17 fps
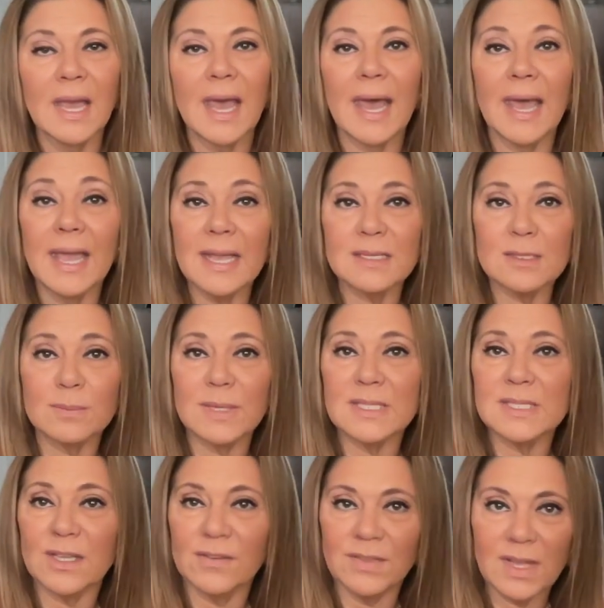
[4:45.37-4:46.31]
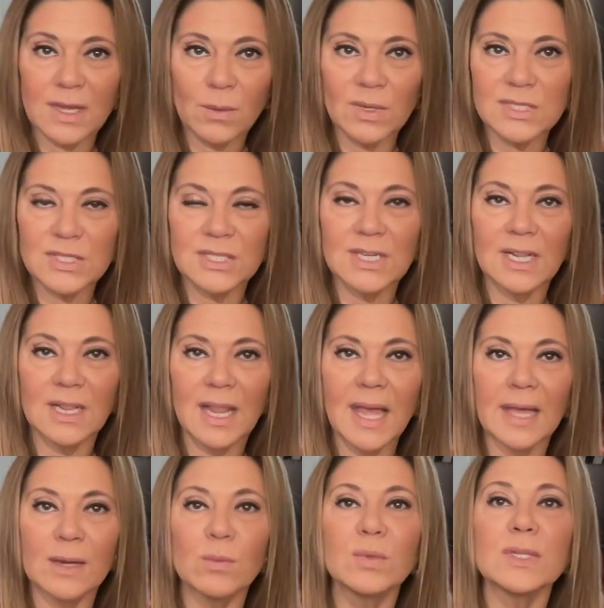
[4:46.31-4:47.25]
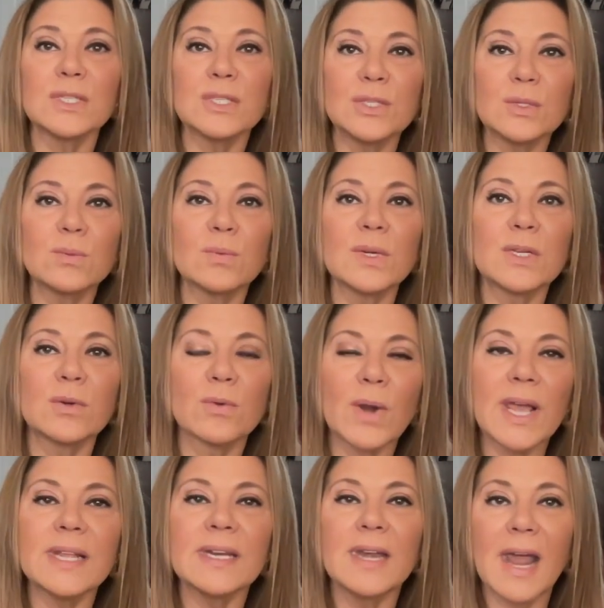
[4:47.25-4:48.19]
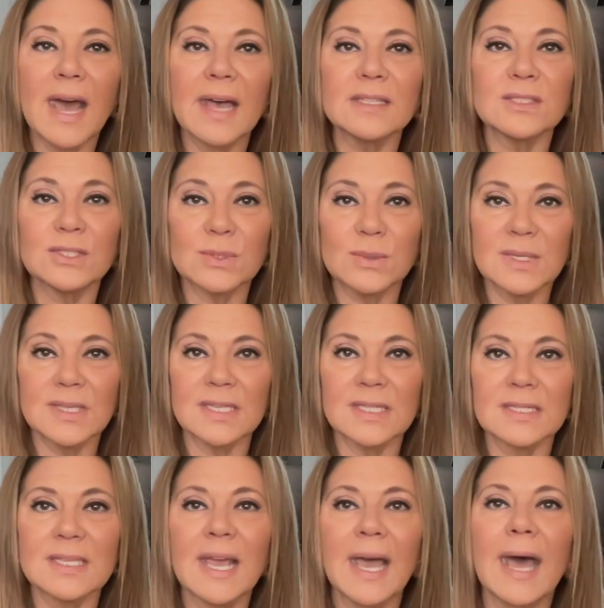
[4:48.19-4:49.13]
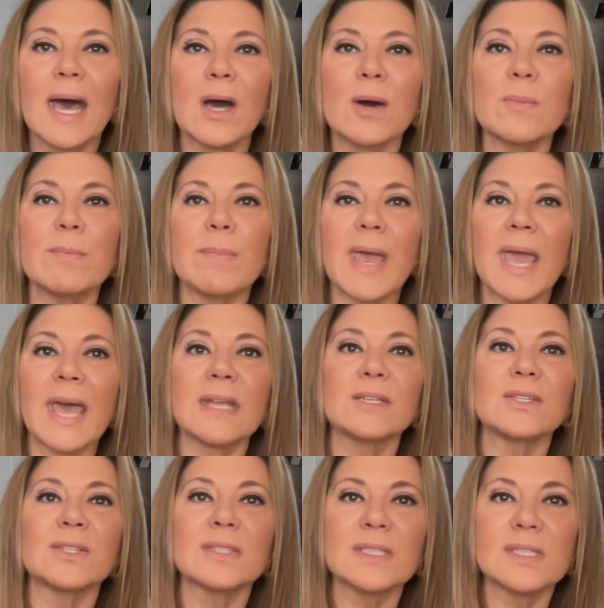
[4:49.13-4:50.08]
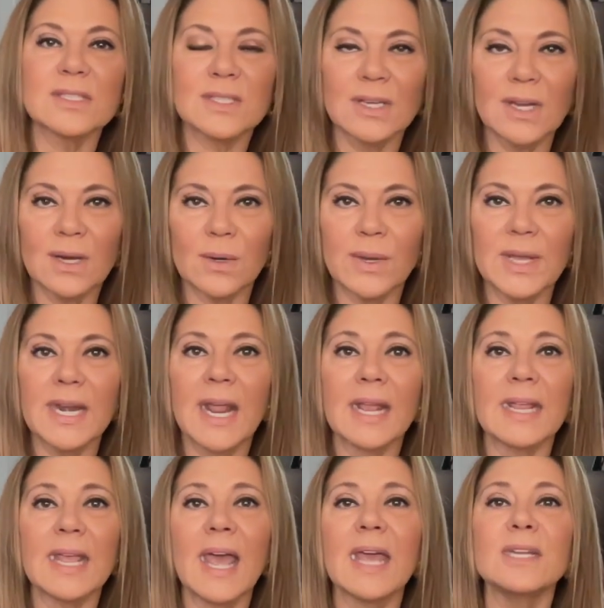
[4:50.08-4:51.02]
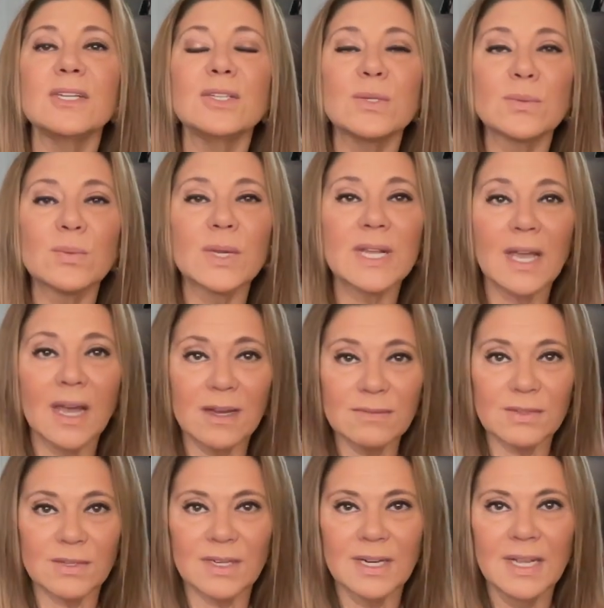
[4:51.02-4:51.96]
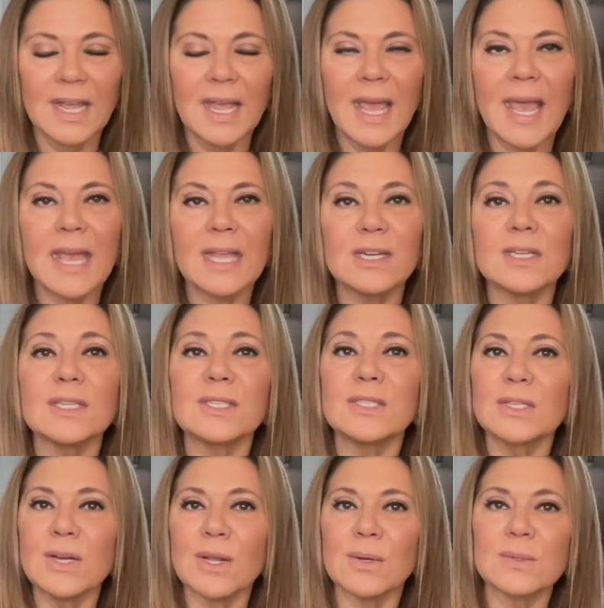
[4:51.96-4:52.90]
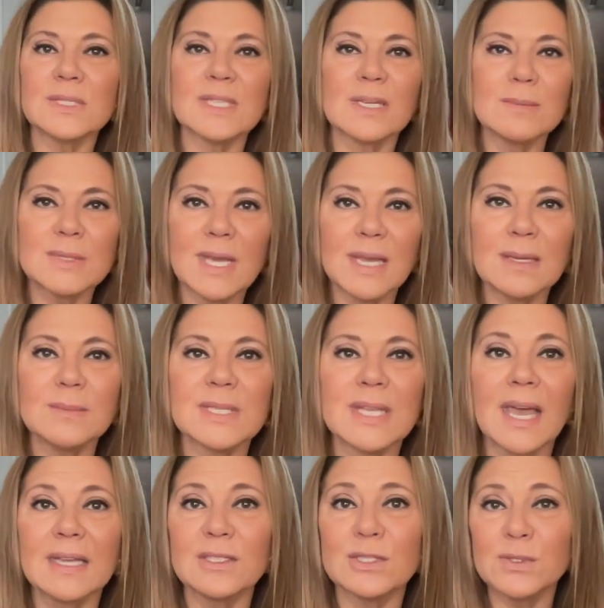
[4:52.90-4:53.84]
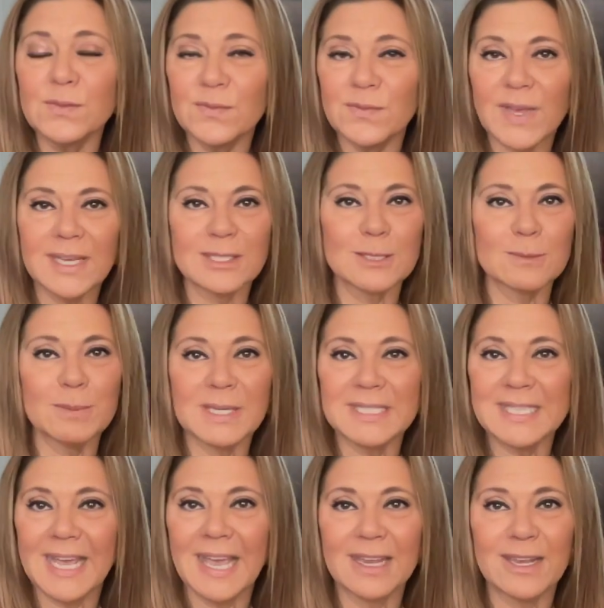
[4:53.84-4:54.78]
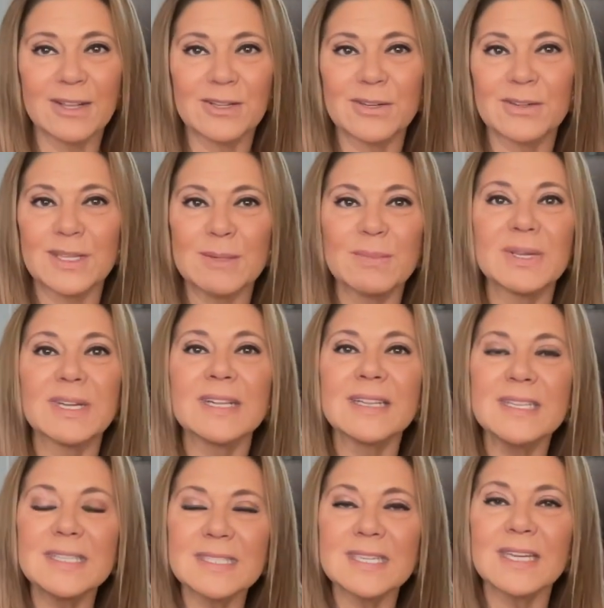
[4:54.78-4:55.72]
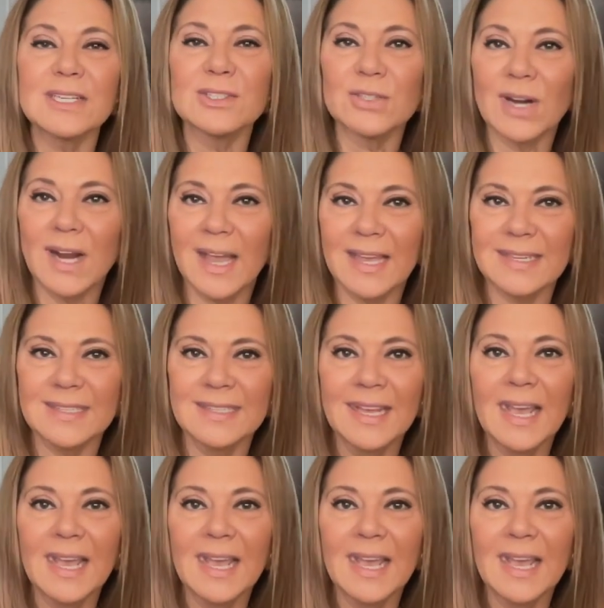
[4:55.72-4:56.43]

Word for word: I ask myself that question a lot. Will you regret not doing this? How bad could this go? And can you recover? And, you know, sometimes I do fail spectacularly, but at least I tried.